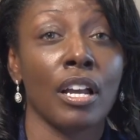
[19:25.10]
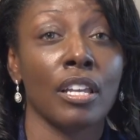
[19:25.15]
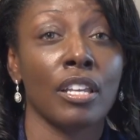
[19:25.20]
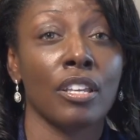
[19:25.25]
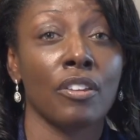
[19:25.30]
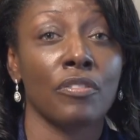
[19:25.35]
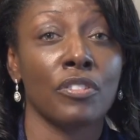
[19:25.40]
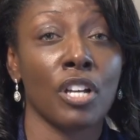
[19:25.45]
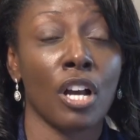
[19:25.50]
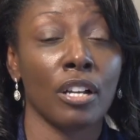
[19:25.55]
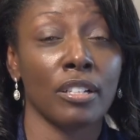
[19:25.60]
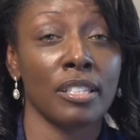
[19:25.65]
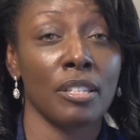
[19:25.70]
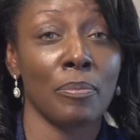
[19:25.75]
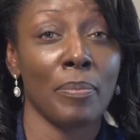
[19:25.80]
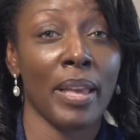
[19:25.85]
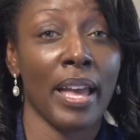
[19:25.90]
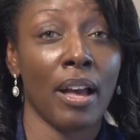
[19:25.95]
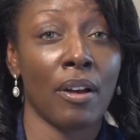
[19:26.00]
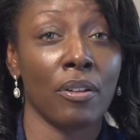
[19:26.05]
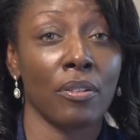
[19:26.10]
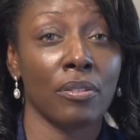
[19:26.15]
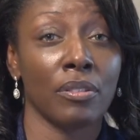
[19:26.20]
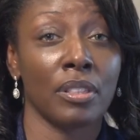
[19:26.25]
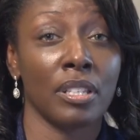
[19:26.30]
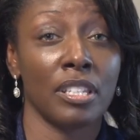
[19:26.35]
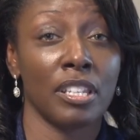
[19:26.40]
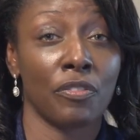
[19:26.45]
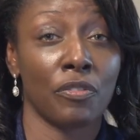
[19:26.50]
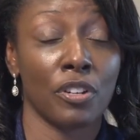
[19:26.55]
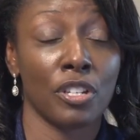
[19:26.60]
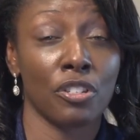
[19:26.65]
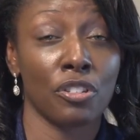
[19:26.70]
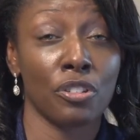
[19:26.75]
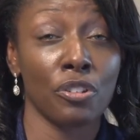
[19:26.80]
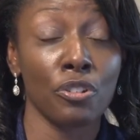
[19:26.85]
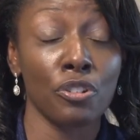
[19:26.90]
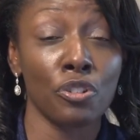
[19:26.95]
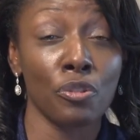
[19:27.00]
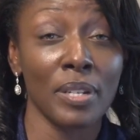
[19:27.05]
You've talked about the different
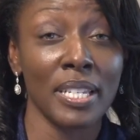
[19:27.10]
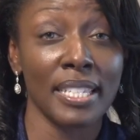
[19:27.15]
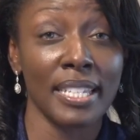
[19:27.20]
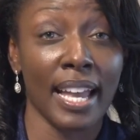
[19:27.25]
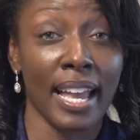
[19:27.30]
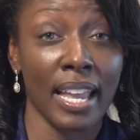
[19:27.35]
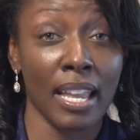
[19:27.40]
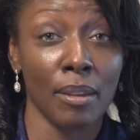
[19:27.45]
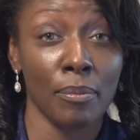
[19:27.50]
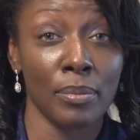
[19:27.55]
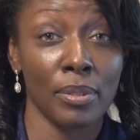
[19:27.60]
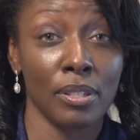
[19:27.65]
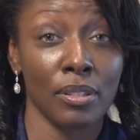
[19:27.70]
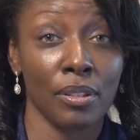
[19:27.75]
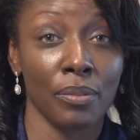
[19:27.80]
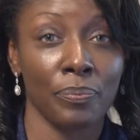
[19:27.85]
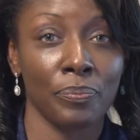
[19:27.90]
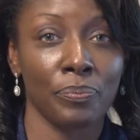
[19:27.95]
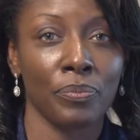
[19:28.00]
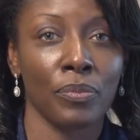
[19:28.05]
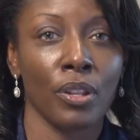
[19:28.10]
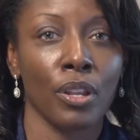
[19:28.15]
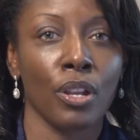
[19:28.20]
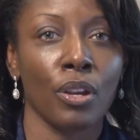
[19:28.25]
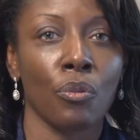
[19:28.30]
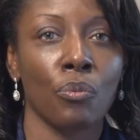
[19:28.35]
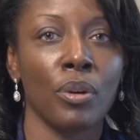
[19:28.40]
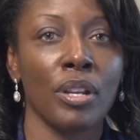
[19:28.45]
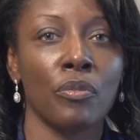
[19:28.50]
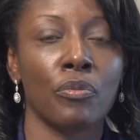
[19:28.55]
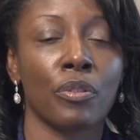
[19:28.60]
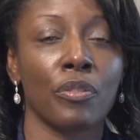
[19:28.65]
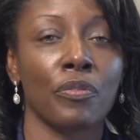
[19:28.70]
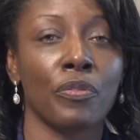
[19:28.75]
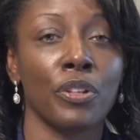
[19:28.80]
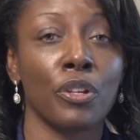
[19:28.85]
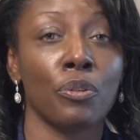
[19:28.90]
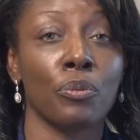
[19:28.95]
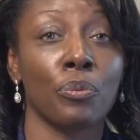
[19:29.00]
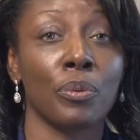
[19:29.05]
surgery types. We've
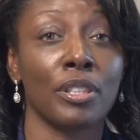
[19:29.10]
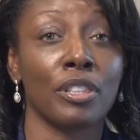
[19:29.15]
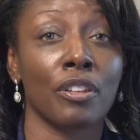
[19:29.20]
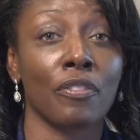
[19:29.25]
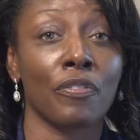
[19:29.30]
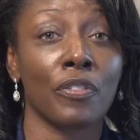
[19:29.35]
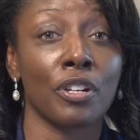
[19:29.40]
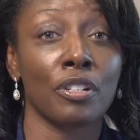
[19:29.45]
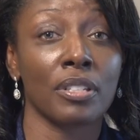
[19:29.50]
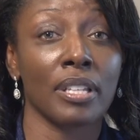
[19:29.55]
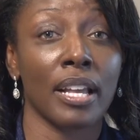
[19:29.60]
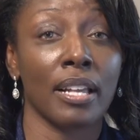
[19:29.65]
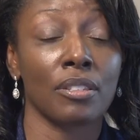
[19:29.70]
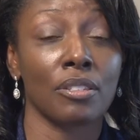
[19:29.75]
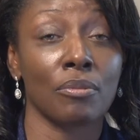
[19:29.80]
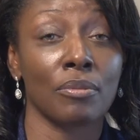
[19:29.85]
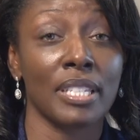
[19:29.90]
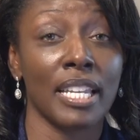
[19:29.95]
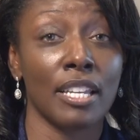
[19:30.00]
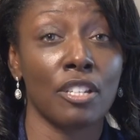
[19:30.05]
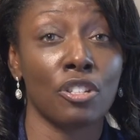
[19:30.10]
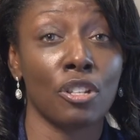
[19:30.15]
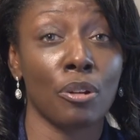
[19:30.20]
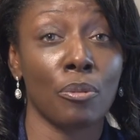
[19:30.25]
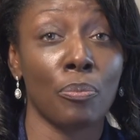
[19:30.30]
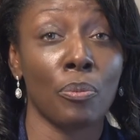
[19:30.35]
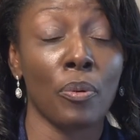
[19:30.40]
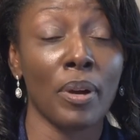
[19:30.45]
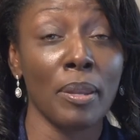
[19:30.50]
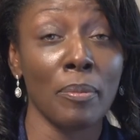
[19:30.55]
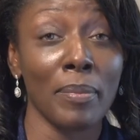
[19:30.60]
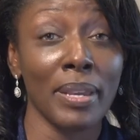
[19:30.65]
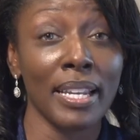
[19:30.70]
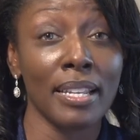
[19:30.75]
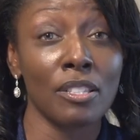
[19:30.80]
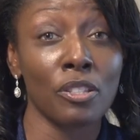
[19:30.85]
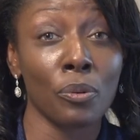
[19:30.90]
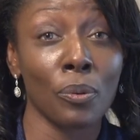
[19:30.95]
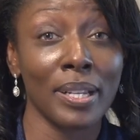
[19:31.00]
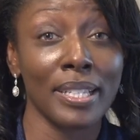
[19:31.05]
reviewed what the first consultation appointment
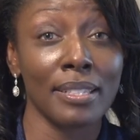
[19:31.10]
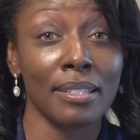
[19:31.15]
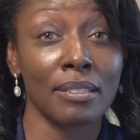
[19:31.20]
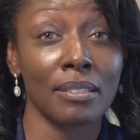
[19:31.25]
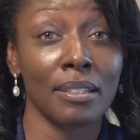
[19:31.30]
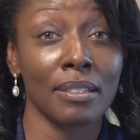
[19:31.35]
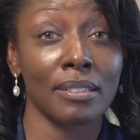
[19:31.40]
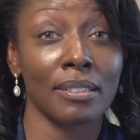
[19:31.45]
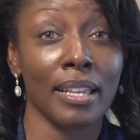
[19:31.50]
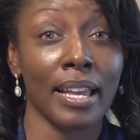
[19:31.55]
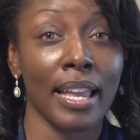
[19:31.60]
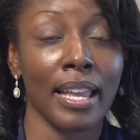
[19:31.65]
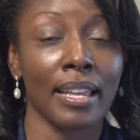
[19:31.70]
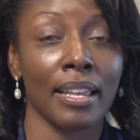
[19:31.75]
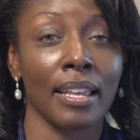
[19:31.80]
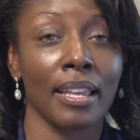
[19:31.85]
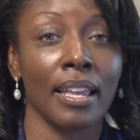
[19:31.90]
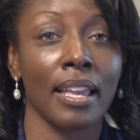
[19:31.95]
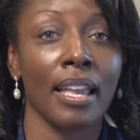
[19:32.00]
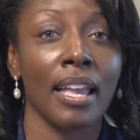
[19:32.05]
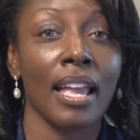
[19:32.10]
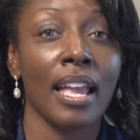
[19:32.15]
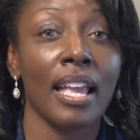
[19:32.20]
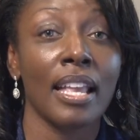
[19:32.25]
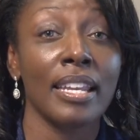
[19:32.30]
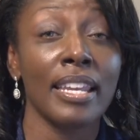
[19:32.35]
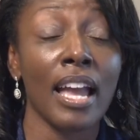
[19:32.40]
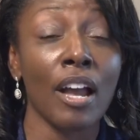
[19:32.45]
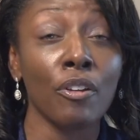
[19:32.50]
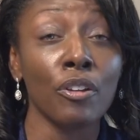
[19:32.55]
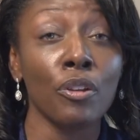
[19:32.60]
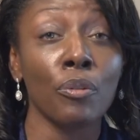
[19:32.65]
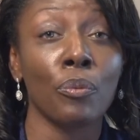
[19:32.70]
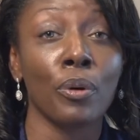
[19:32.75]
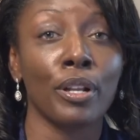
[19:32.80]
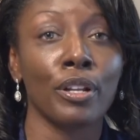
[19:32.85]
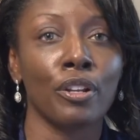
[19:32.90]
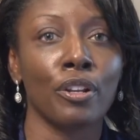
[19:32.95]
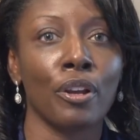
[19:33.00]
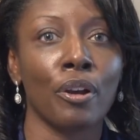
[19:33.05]
is going to look like. Now you
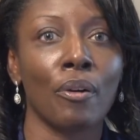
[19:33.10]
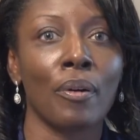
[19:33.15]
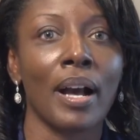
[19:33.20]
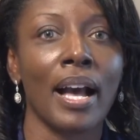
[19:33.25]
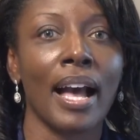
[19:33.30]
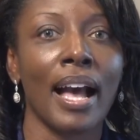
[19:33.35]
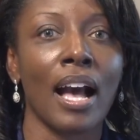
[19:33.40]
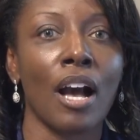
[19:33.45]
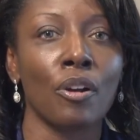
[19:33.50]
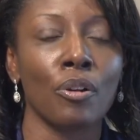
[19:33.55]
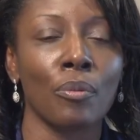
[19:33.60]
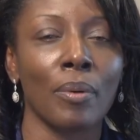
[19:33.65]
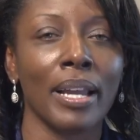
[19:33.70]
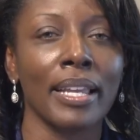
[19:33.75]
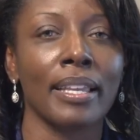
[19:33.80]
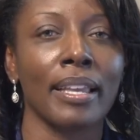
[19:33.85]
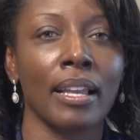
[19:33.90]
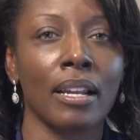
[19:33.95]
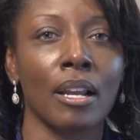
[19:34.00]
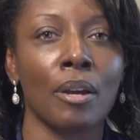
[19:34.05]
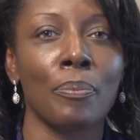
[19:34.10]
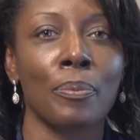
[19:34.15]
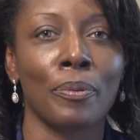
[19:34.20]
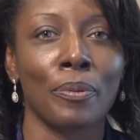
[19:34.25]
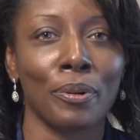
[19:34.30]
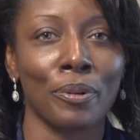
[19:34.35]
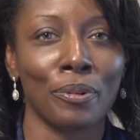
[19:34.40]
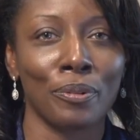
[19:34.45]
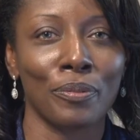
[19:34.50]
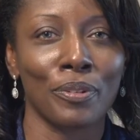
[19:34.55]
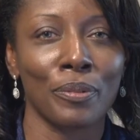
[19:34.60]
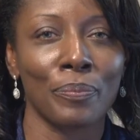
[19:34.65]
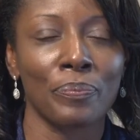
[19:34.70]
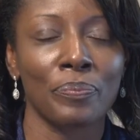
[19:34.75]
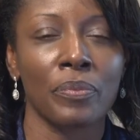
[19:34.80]
want to know, how do I get approved?